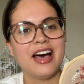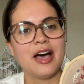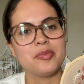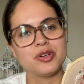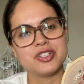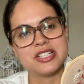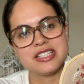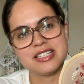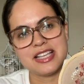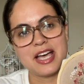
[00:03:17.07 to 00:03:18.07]
I
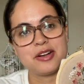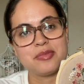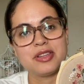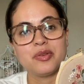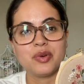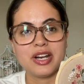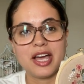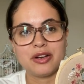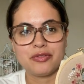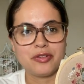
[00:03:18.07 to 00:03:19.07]
purchased this item and then one
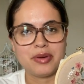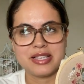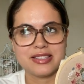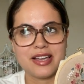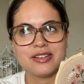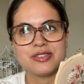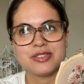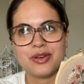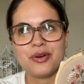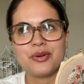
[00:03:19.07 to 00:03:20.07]
item for my son.
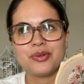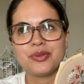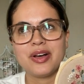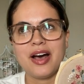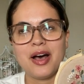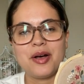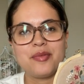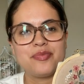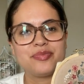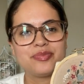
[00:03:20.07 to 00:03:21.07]
So
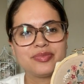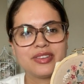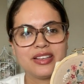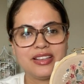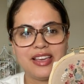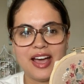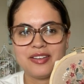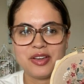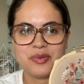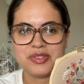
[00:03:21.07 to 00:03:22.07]

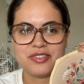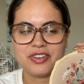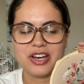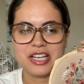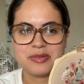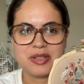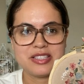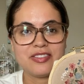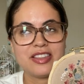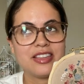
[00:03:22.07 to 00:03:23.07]
yeah, it wasn't very
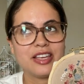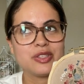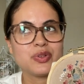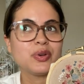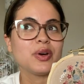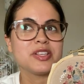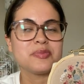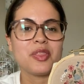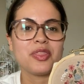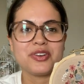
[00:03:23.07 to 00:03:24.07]
expensive. I think in total I
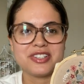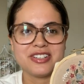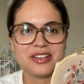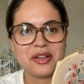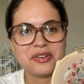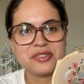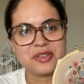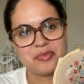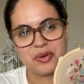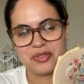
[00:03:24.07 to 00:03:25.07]
spent
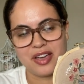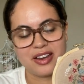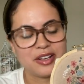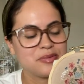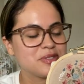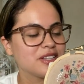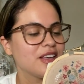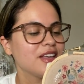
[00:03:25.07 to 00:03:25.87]
$13 on both items.